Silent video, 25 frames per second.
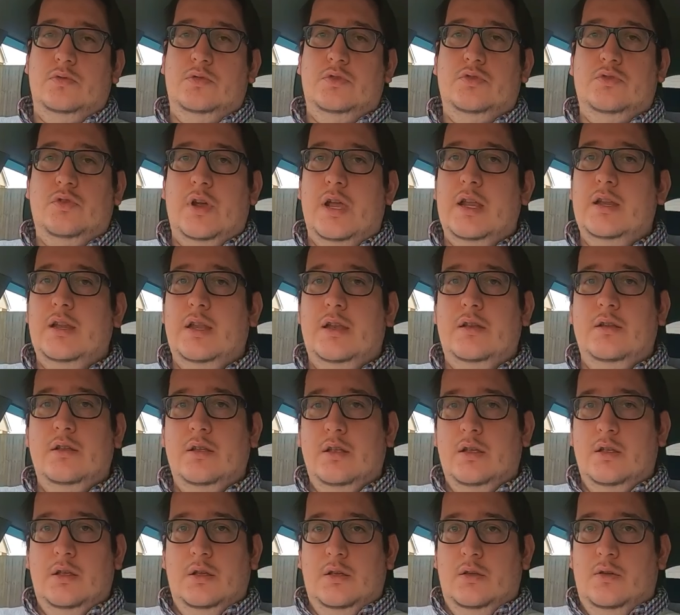training
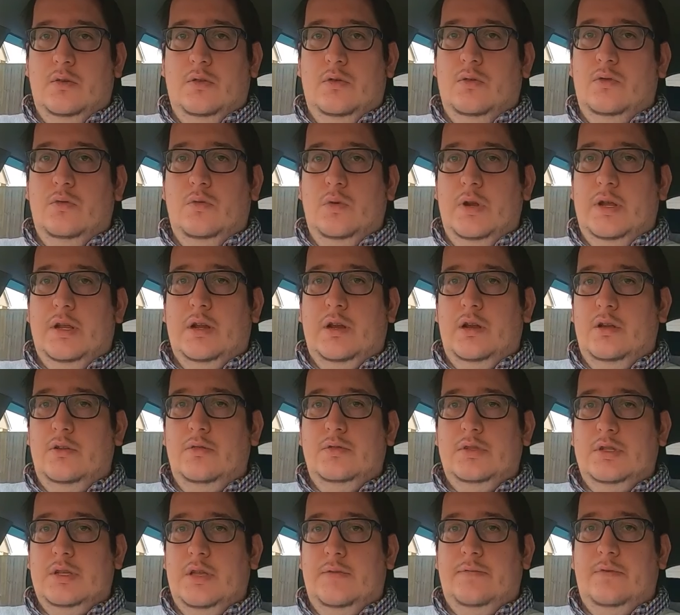all
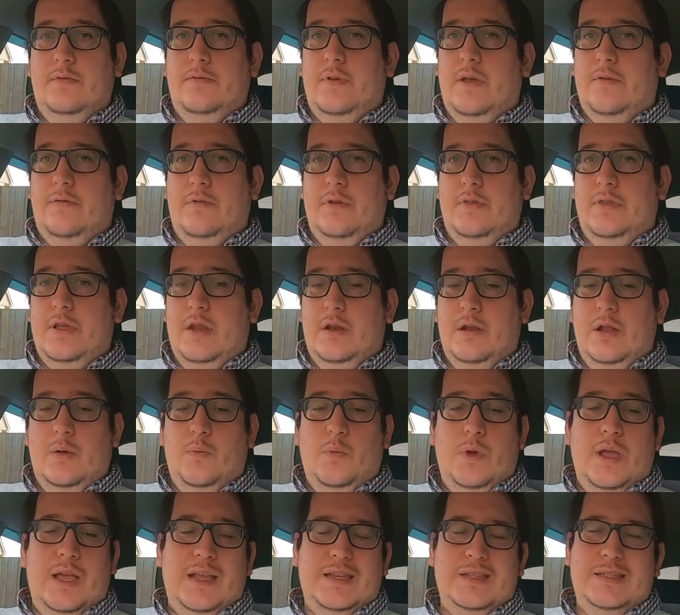inclusive of everything
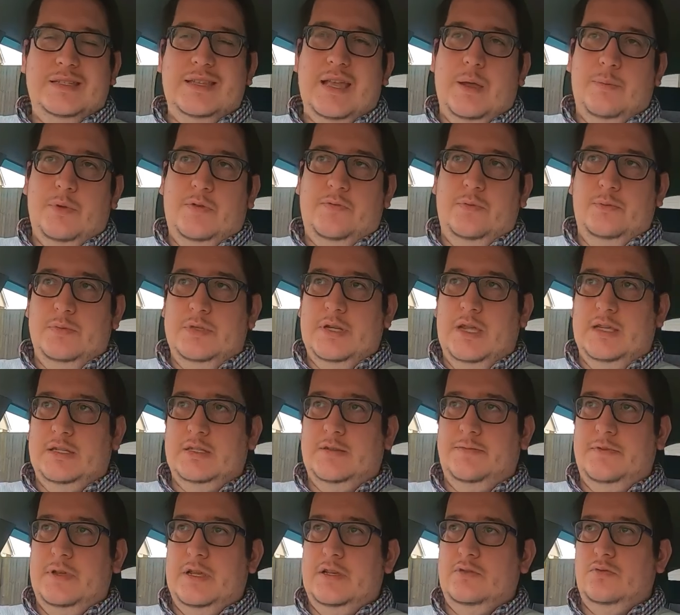except from
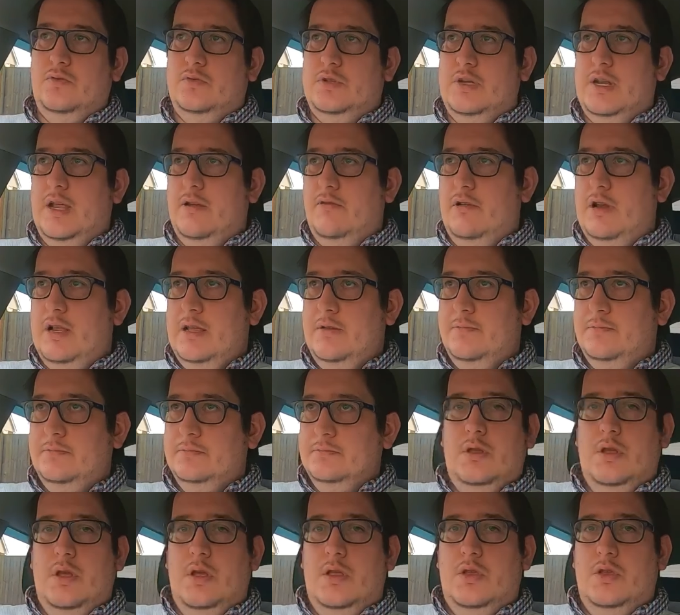test fees. Ordinarily,
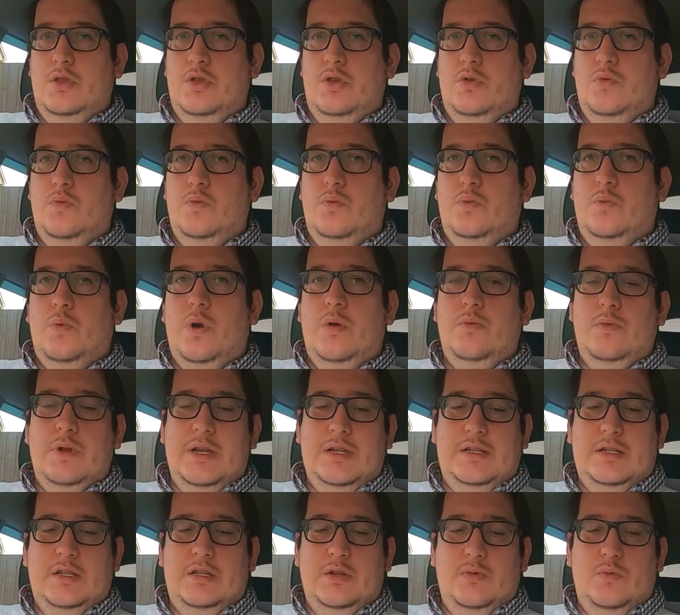you won't
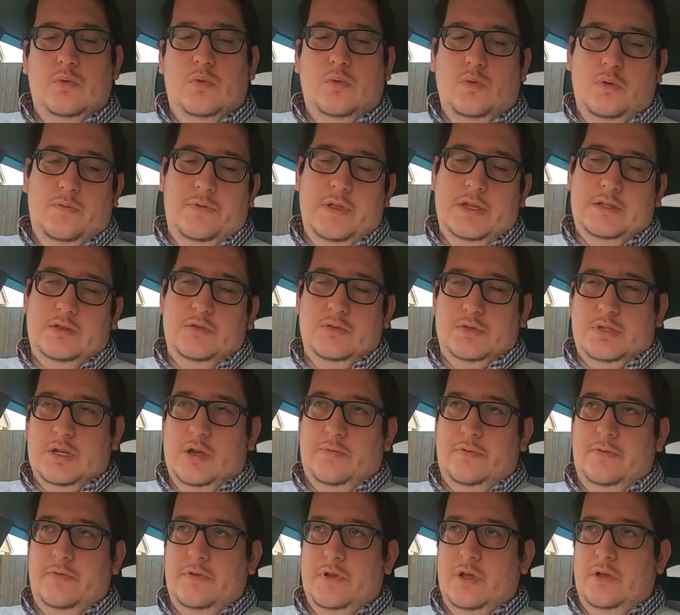need to do all of this
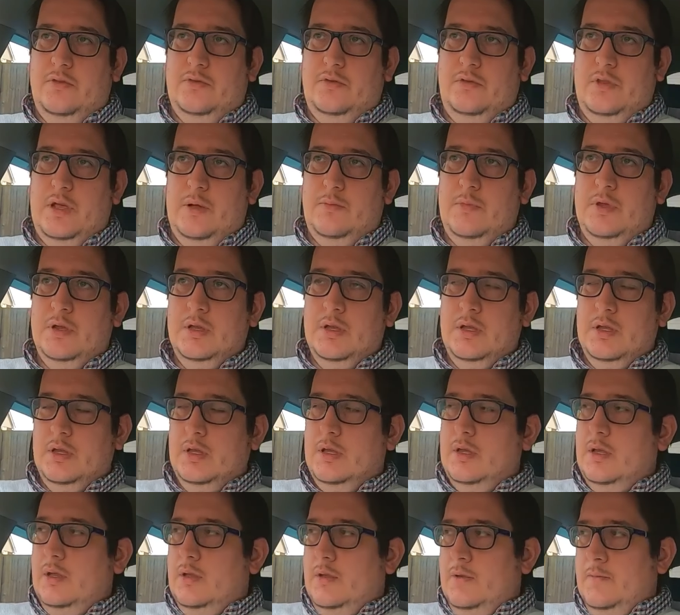yourself if you're going through them.
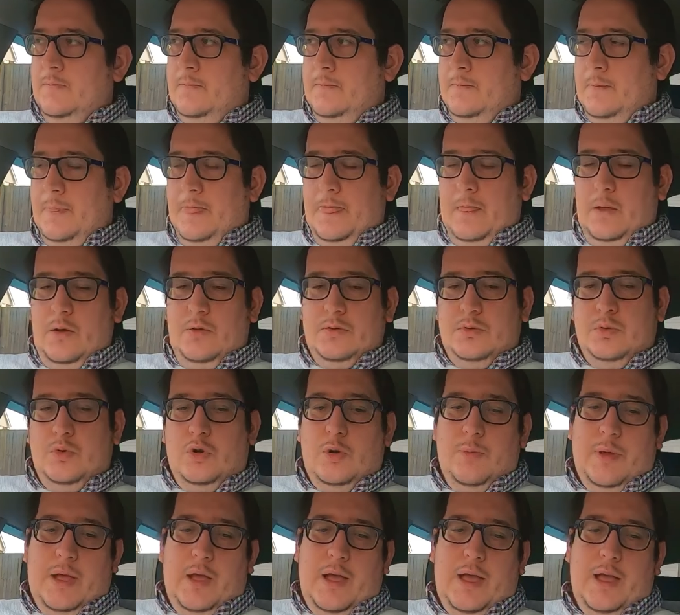I'll
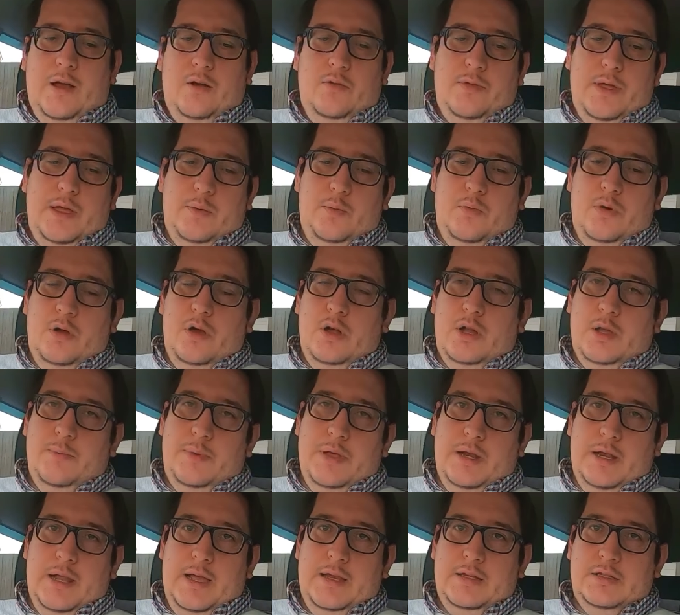talk about how they work a
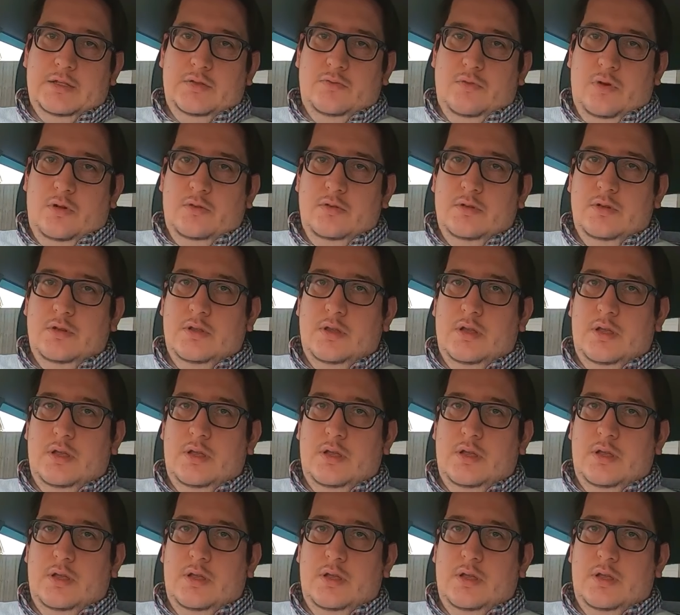bit later on,